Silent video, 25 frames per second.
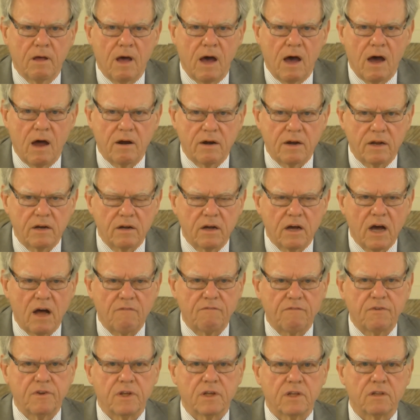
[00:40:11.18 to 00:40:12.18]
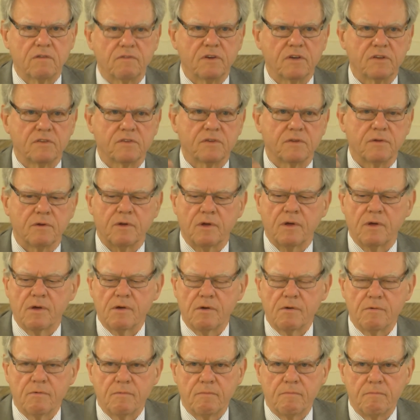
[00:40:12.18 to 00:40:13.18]
are in conflict with
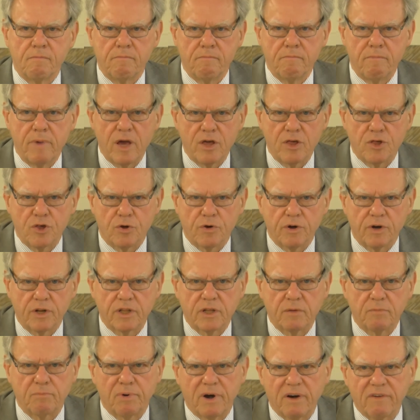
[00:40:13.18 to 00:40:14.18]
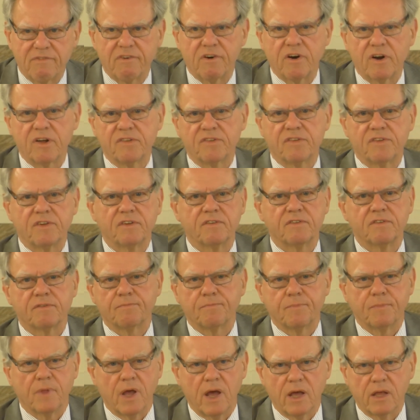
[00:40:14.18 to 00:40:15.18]
majority preferences.
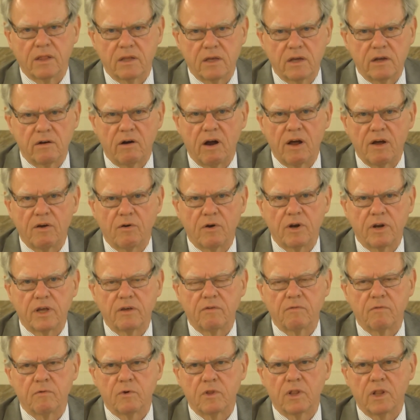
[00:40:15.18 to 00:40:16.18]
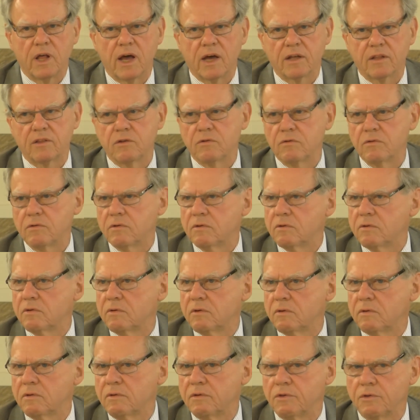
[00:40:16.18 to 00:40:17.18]
And here I only would like to
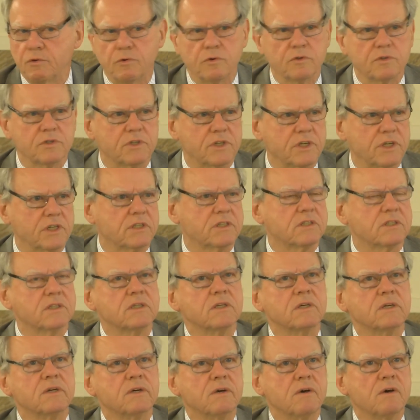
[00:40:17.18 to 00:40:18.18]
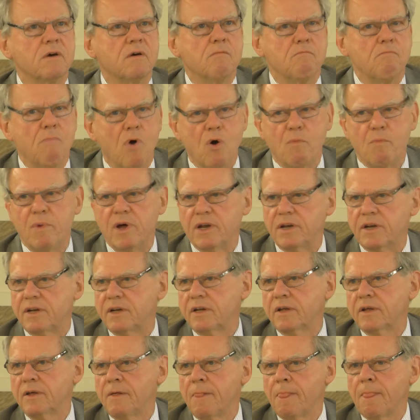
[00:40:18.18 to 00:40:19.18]
use this
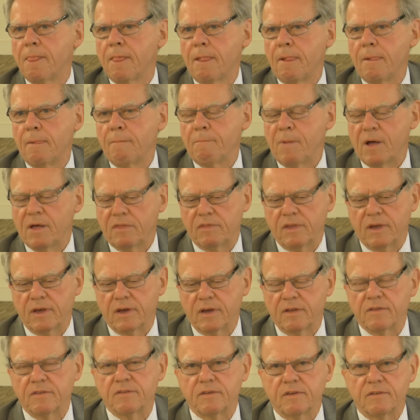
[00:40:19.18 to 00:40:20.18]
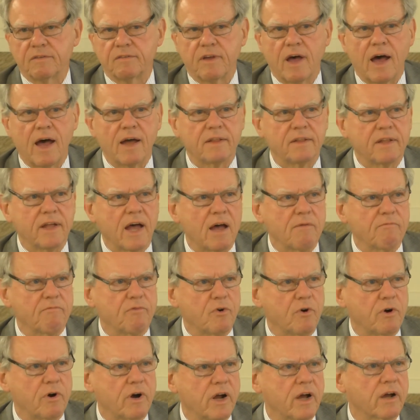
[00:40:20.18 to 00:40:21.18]
moment. I think it's high time
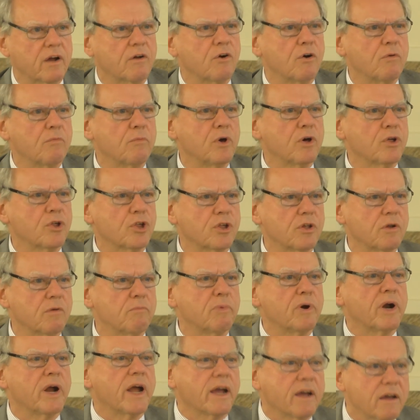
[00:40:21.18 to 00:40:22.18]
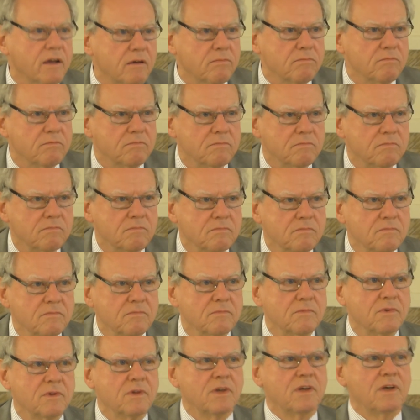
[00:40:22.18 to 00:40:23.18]
for a commercial break.
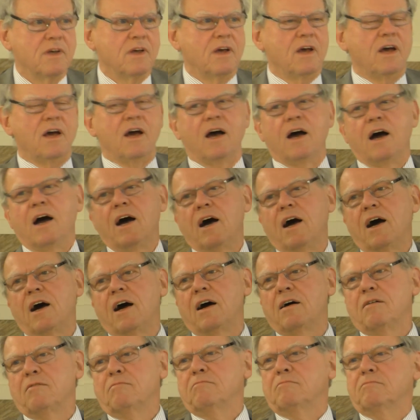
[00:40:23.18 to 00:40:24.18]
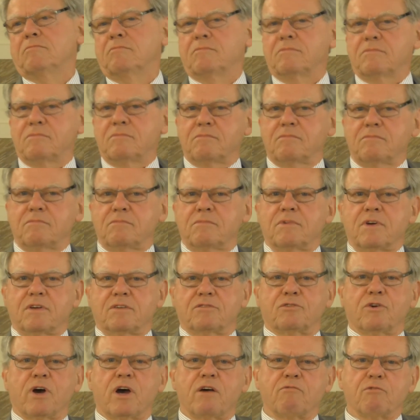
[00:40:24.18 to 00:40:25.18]

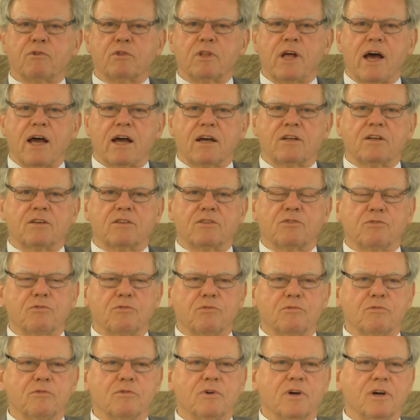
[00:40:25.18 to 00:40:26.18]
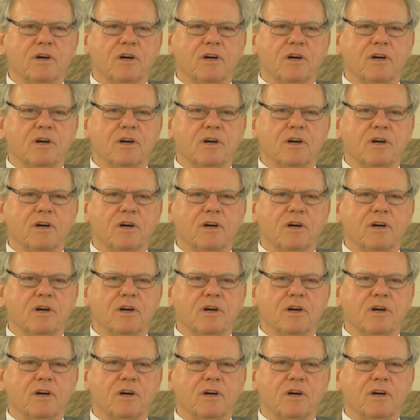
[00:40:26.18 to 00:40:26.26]
So I would like to,